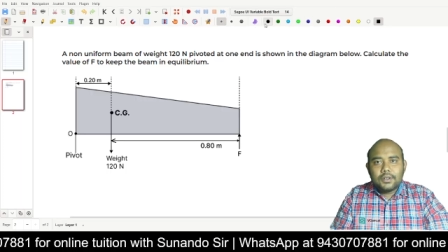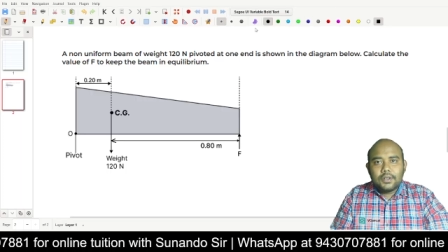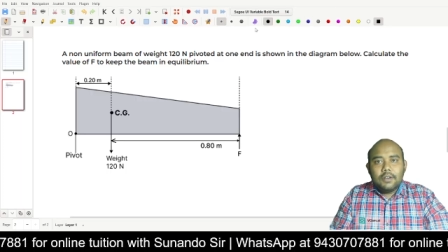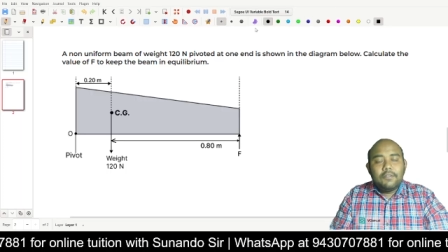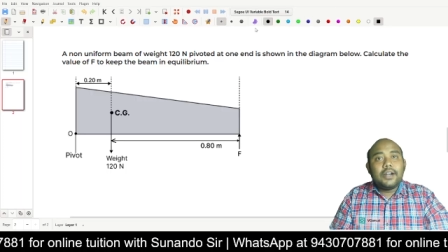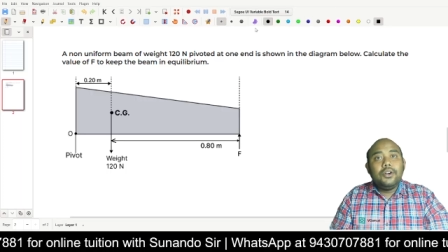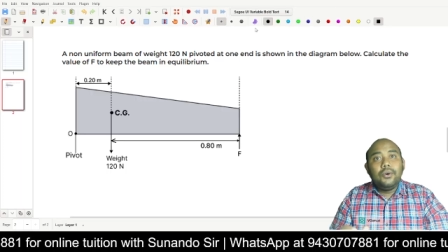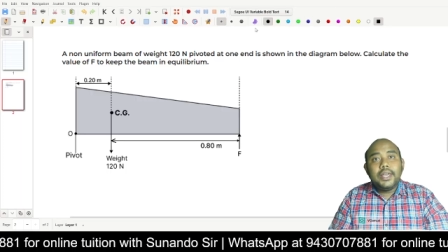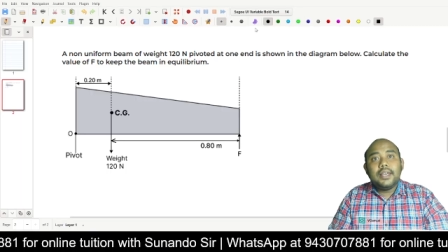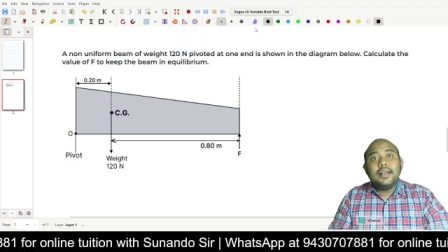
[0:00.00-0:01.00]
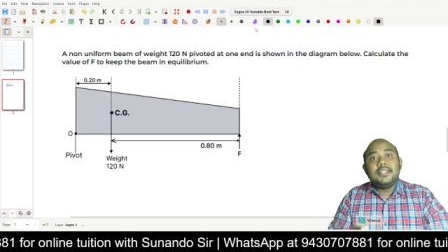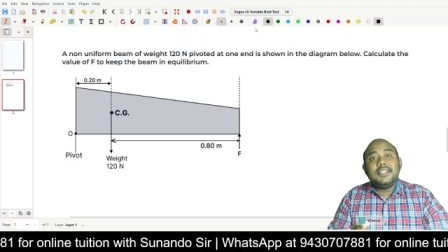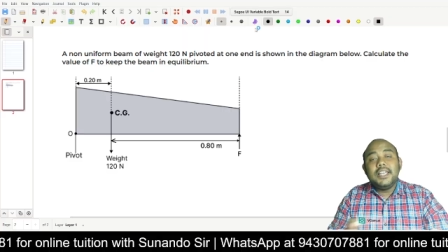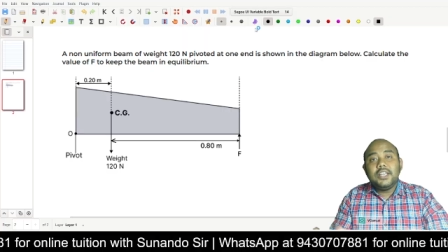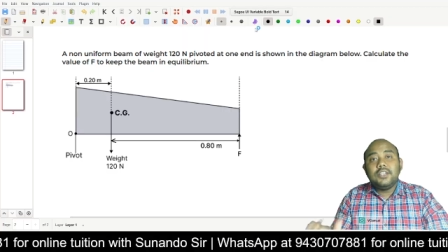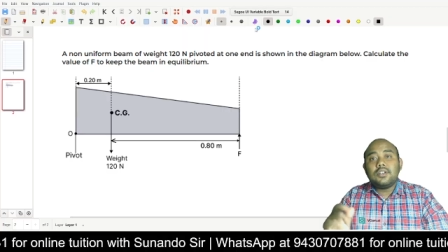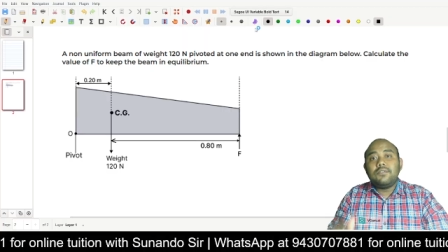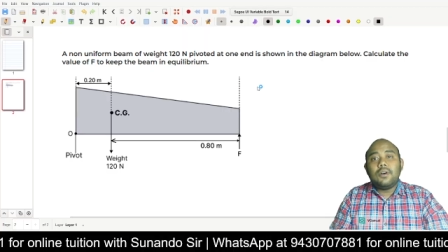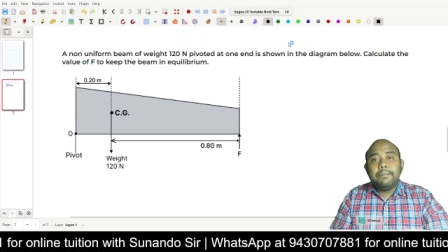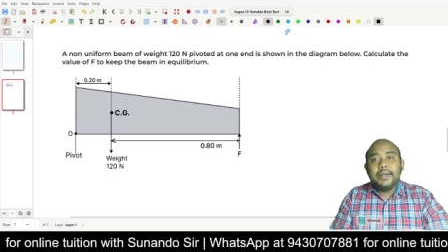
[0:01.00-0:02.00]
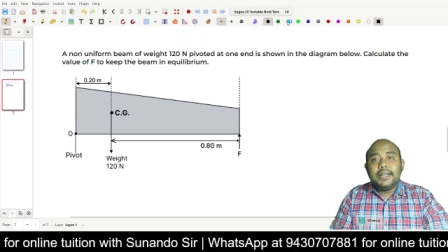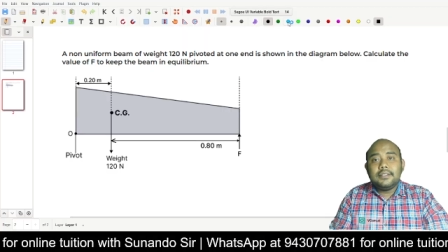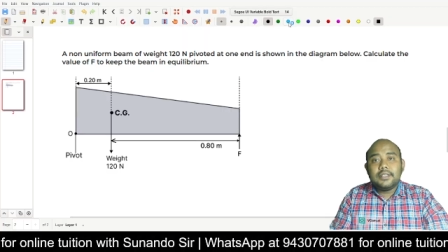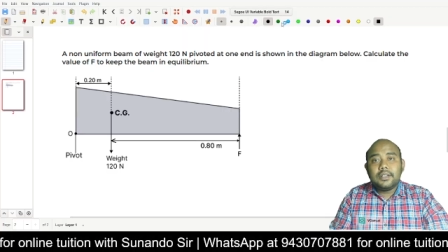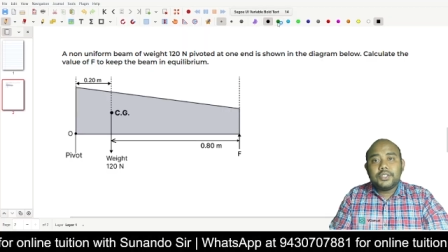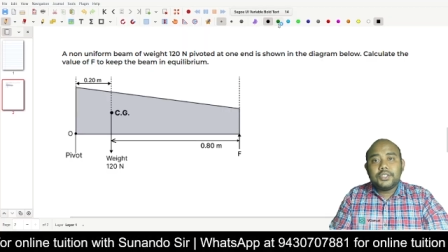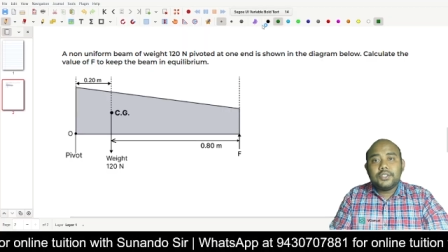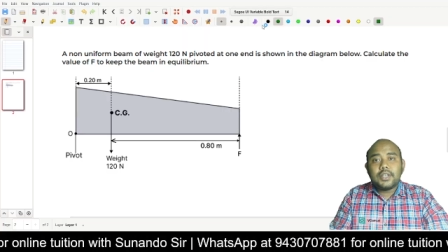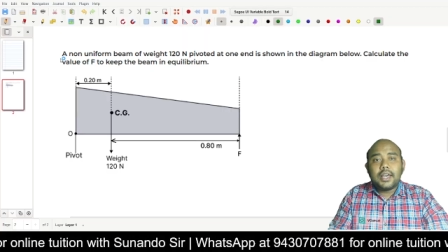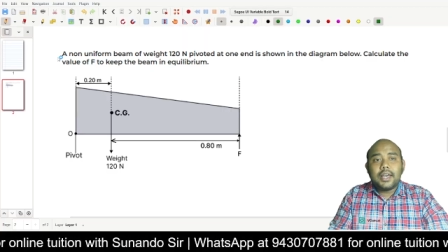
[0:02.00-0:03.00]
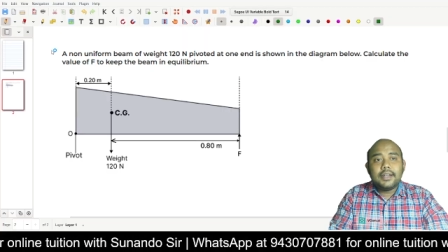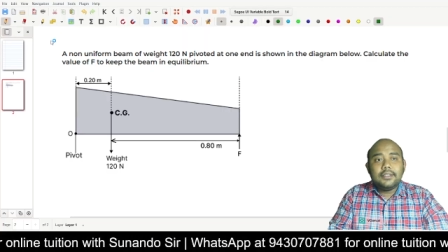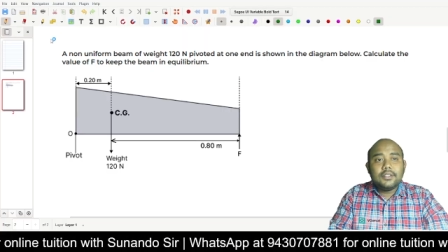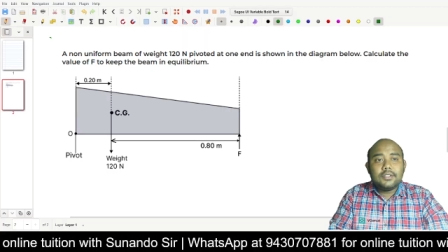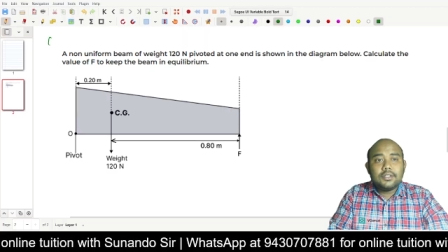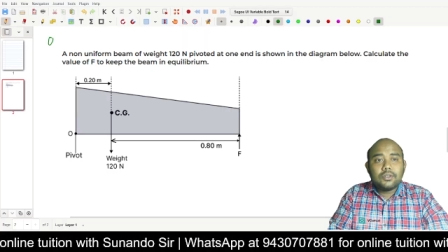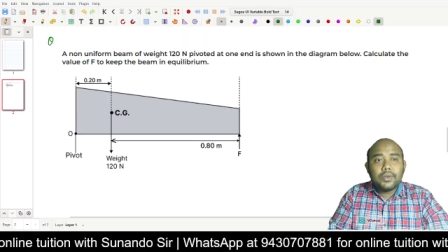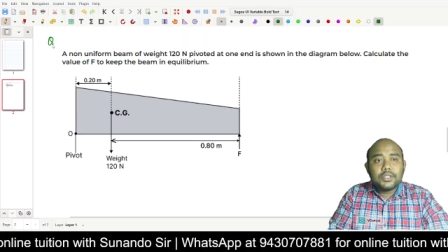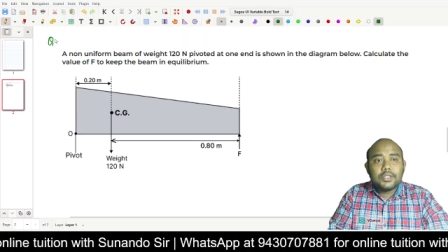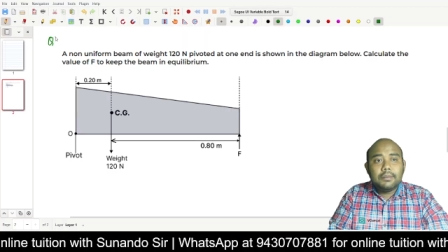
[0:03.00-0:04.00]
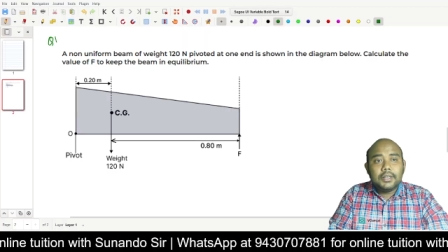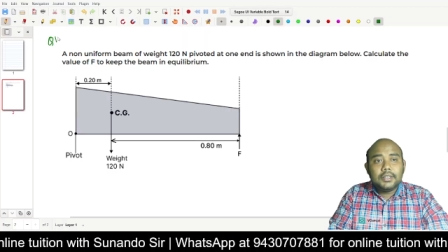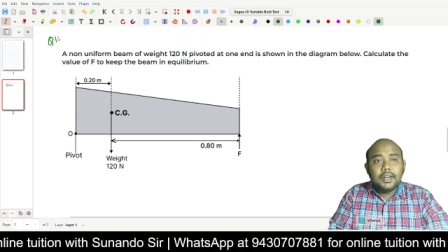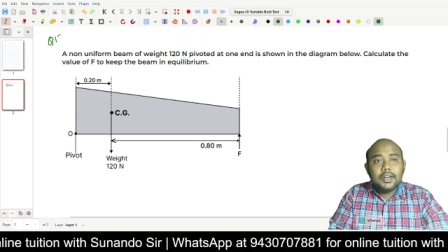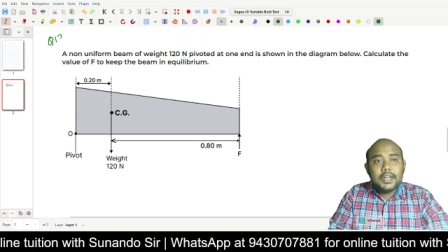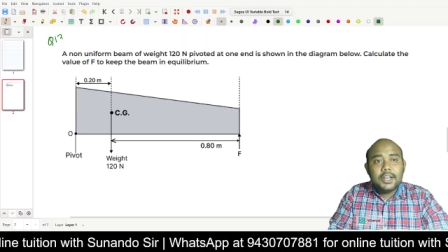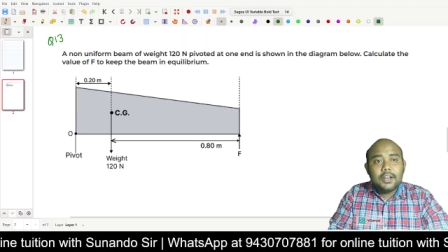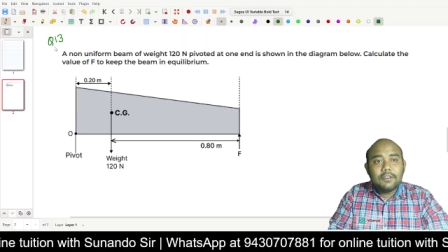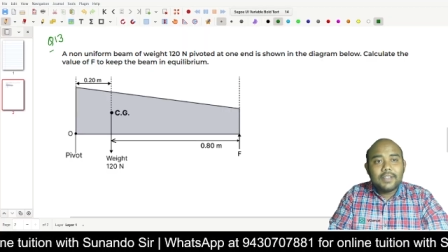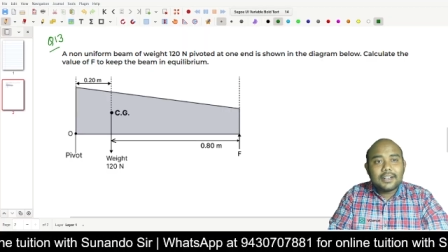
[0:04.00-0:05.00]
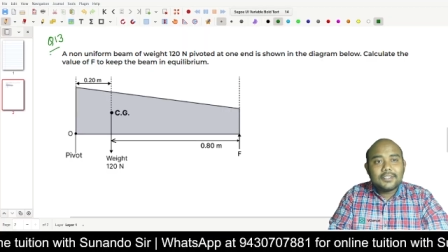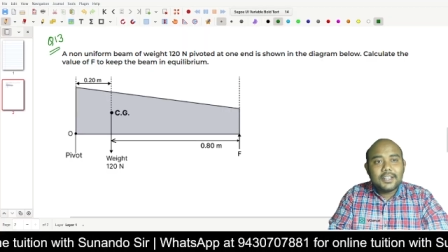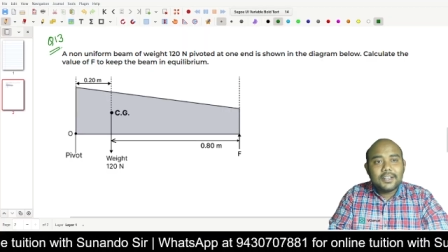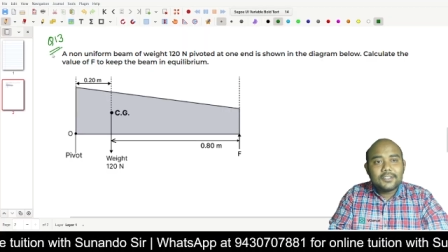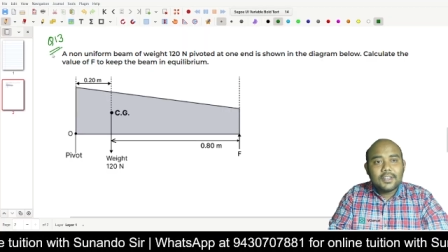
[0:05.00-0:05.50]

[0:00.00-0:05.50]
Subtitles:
We are doing a series of competency questions and this is question number 13 of that series.